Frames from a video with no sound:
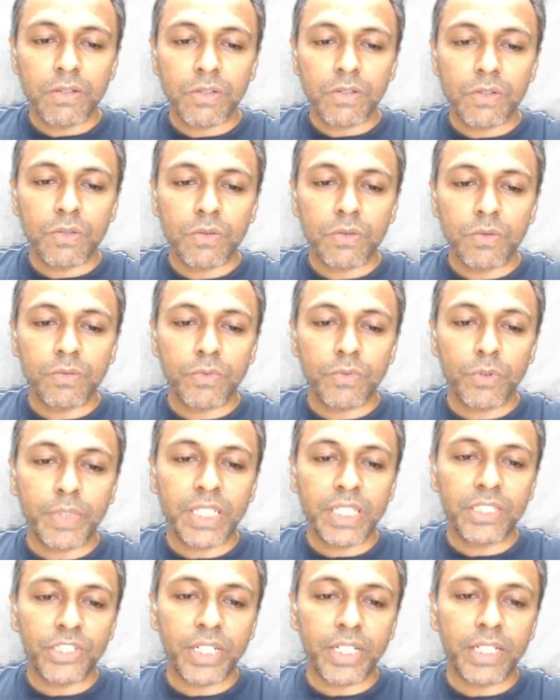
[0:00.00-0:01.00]
So you
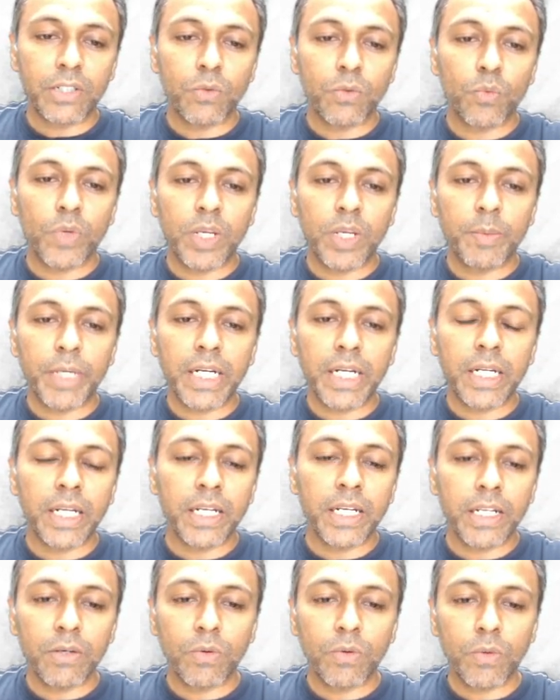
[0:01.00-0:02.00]
can check 2ab
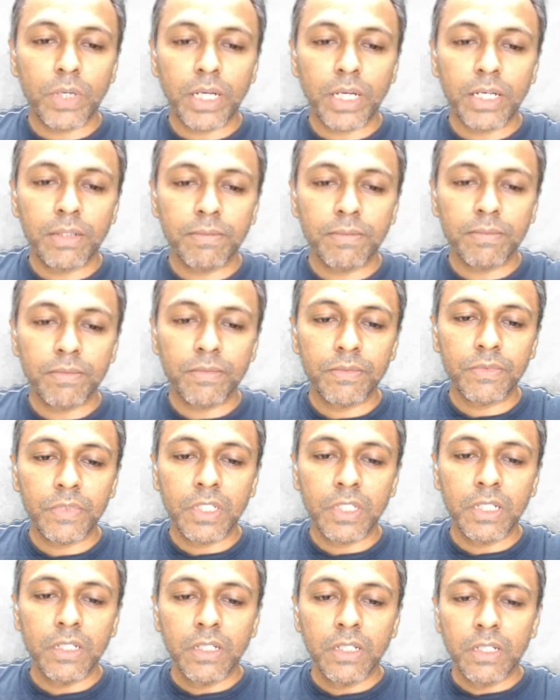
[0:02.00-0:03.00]
10a ho raha hai.
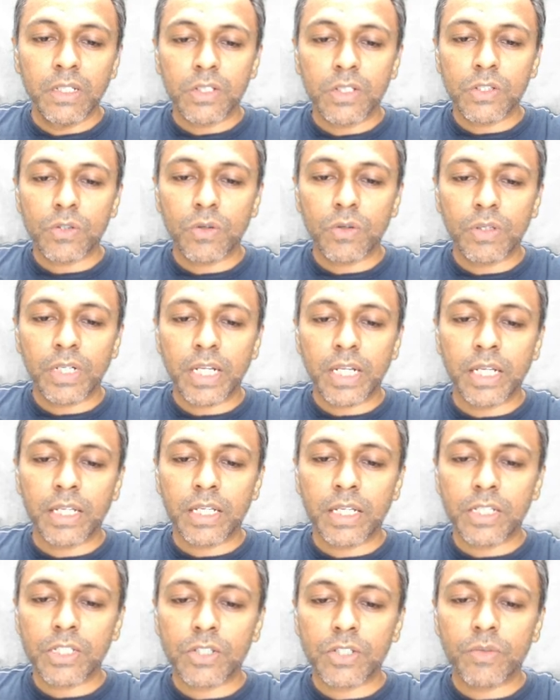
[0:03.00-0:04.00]
So on
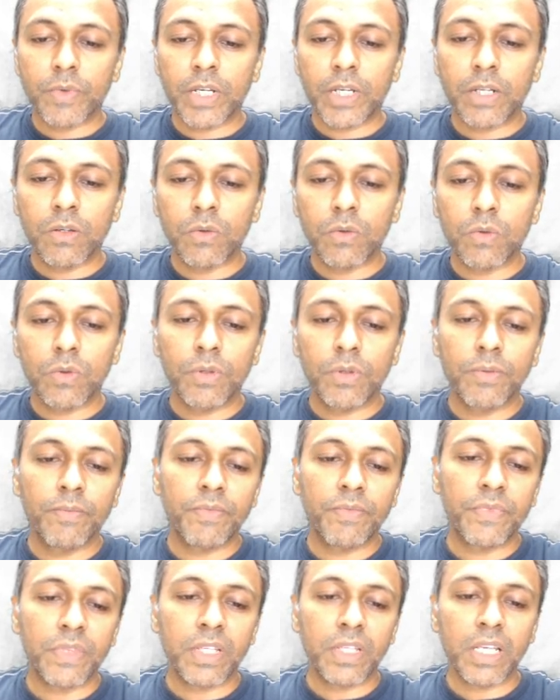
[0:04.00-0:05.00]
taking square root,
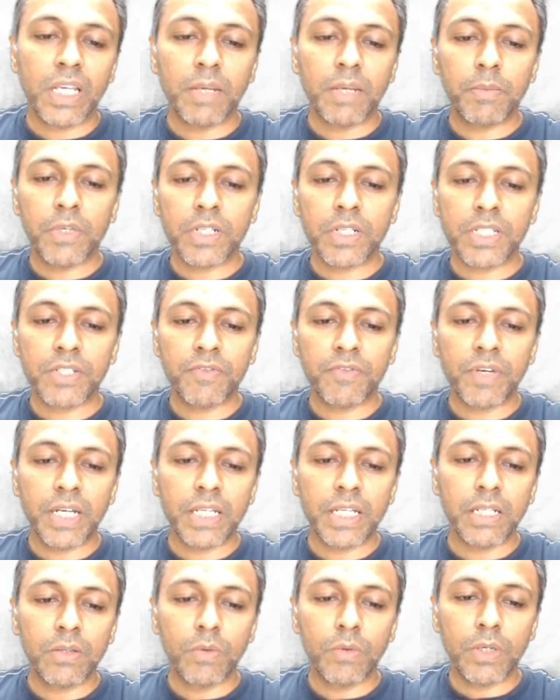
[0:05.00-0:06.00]
a plus
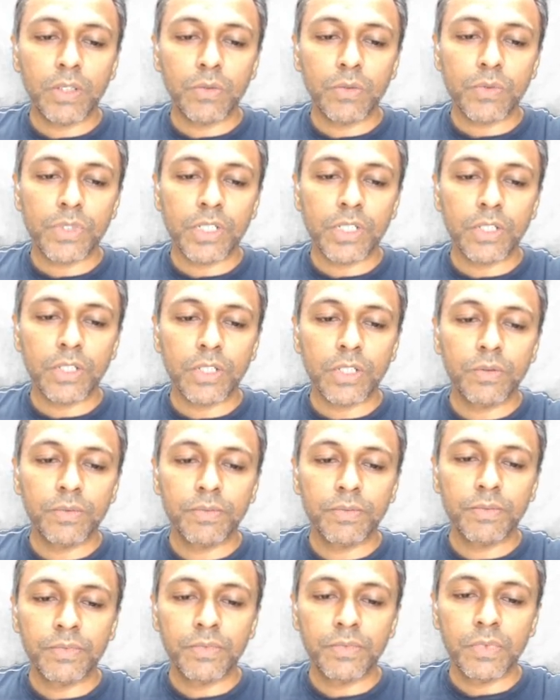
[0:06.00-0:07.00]
5 equal to 0.
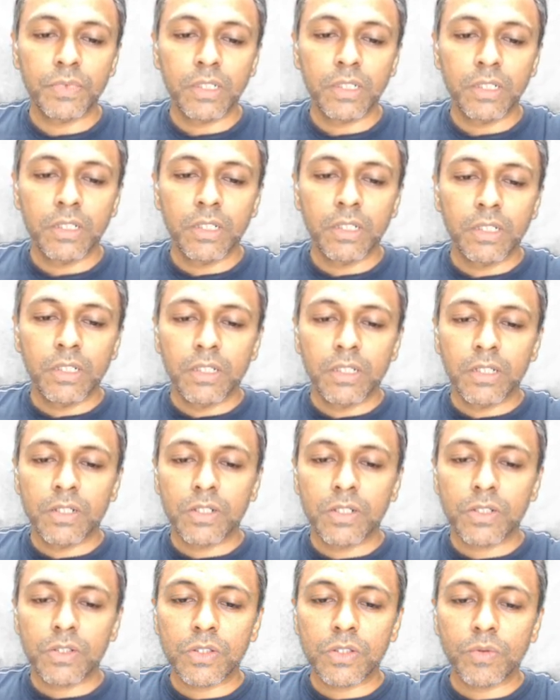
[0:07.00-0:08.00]

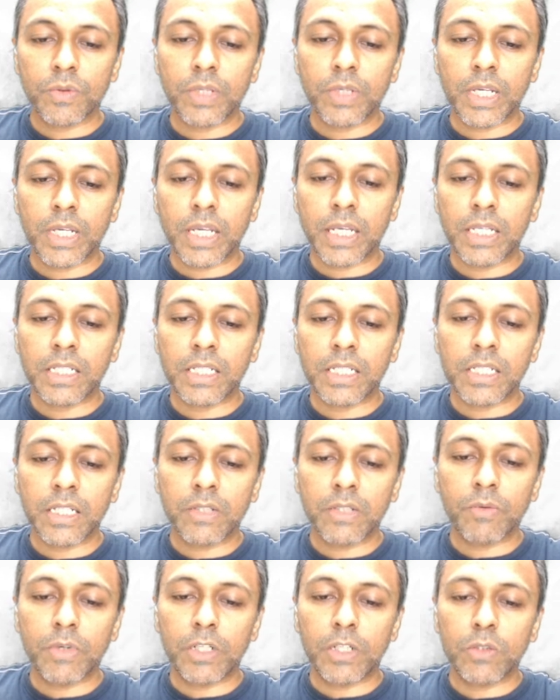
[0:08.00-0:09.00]
So a is
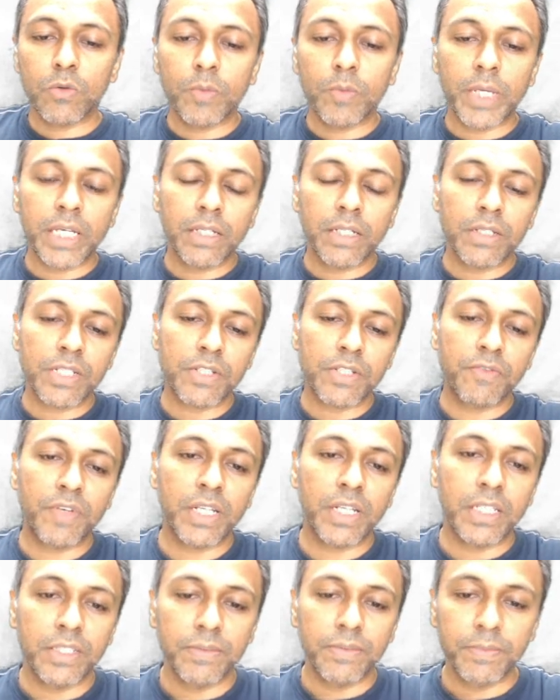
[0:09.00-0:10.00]
equal to minus
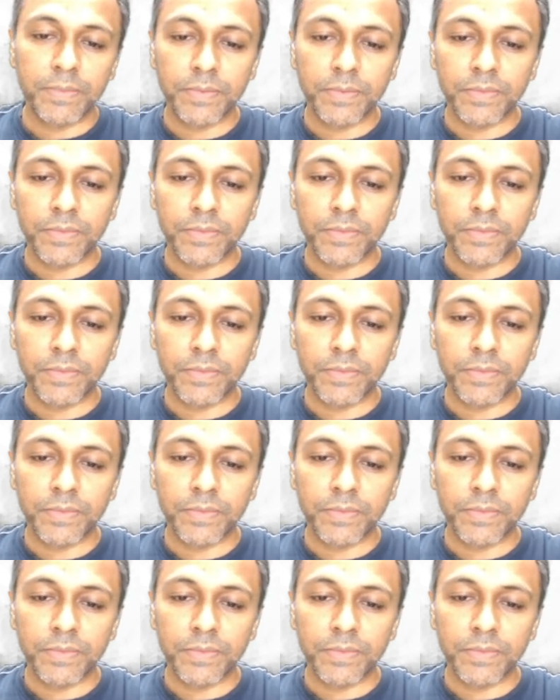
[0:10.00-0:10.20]
5.